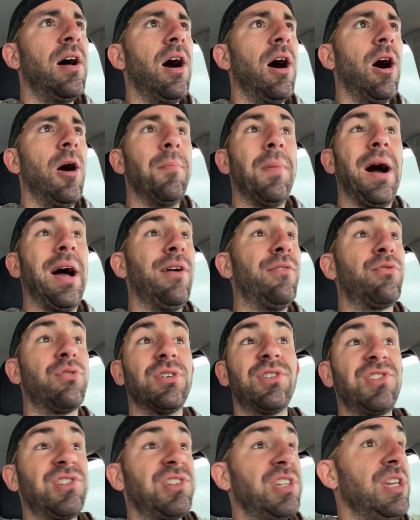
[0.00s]
Um, I've
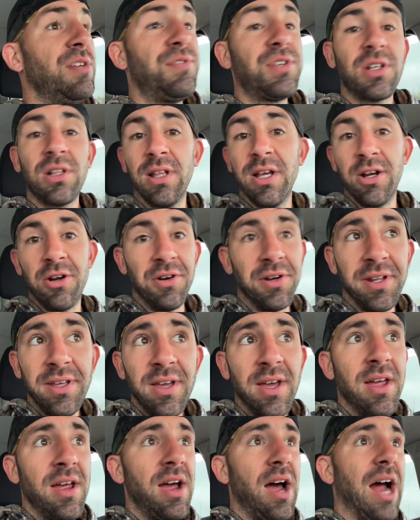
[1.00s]
received clarity,
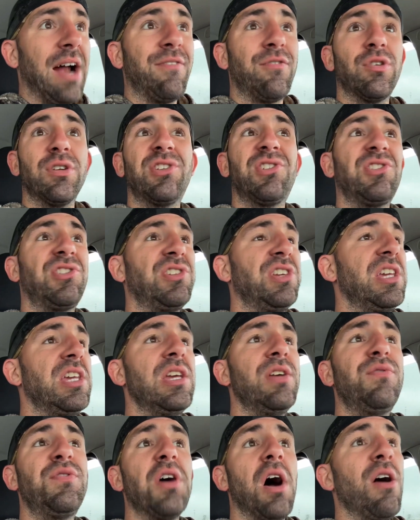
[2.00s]
I've
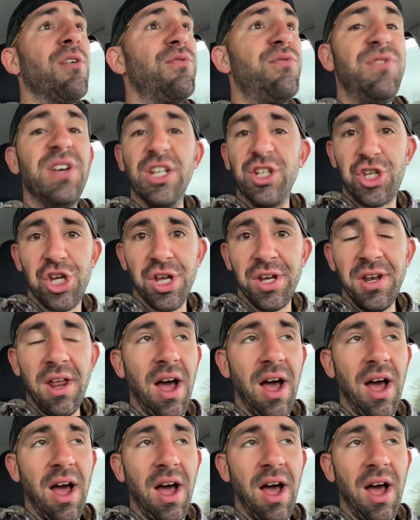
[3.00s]
received a vision,